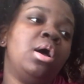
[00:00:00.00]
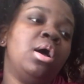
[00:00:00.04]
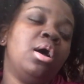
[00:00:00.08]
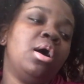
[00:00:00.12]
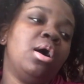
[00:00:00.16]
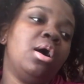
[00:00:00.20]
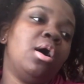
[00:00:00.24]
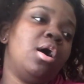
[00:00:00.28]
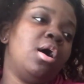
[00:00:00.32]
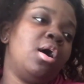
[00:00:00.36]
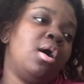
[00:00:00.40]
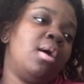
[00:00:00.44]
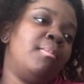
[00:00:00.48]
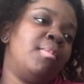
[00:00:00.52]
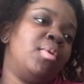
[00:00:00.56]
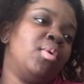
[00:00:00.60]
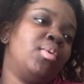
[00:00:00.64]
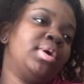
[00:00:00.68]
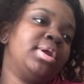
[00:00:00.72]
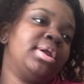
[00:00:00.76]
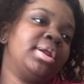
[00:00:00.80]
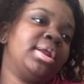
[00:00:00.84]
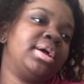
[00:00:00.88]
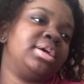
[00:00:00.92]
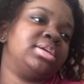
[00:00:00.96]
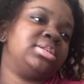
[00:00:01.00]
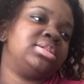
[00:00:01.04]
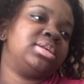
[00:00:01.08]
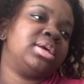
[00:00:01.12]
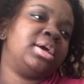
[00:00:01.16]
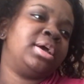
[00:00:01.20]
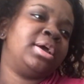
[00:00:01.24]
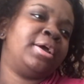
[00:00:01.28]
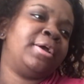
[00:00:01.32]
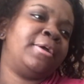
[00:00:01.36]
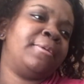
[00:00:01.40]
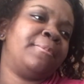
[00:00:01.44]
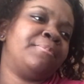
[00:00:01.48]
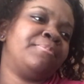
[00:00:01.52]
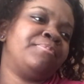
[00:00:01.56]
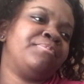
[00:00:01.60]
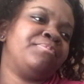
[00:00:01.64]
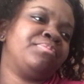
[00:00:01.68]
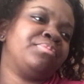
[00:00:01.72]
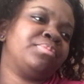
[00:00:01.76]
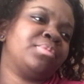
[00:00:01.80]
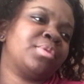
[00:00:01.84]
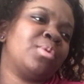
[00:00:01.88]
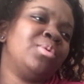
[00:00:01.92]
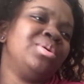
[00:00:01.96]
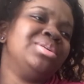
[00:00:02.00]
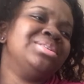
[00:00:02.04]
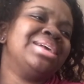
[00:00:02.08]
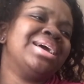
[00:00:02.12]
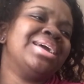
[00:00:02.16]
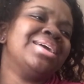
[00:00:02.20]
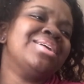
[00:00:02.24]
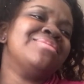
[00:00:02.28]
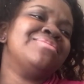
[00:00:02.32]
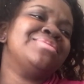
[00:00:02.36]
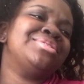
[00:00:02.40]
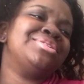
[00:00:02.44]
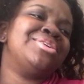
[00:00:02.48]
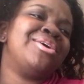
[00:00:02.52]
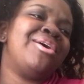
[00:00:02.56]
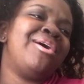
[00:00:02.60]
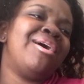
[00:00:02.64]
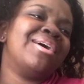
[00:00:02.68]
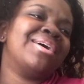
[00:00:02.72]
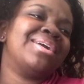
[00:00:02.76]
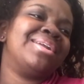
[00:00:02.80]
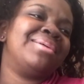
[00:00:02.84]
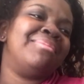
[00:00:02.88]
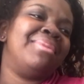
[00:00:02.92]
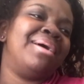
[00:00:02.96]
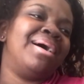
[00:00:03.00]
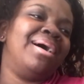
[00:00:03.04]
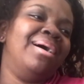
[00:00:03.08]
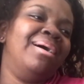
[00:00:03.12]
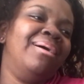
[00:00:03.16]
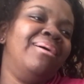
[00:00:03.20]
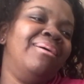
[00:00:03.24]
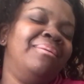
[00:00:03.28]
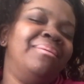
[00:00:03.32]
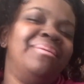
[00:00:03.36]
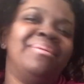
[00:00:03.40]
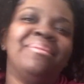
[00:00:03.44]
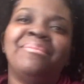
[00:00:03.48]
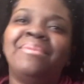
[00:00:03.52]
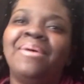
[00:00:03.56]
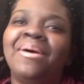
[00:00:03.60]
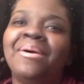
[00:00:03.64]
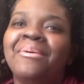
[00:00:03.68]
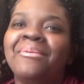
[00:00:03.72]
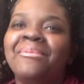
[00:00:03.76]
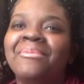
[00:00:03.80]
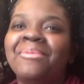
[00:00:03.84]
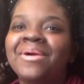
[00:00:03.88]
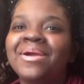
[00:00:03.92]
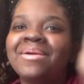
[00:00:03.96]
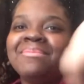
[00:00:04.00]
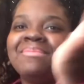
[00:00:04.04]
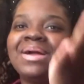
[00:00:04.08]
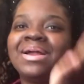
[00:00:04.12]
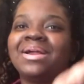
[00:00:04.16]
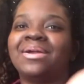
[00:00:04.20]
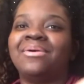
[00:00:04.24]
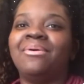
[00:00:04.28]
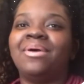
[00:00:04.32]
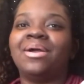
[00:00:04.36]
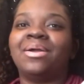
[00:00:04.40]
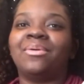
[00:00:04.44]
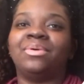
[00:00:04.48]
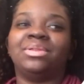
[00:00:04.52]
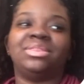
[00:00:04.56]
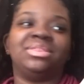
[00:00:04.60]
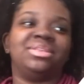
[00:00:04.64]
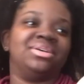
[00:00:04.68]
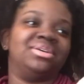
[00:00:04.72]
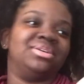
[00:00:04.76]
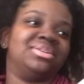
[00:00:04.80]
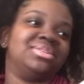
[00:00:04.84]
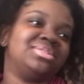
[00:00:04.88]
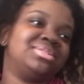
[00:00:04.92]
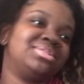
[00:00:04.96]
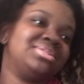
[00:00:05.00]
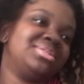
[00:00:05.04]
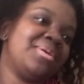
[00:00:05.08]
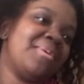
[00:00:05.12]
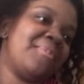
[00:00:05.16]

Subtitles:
But what did I say? What was I even talking about? Where am I going with this?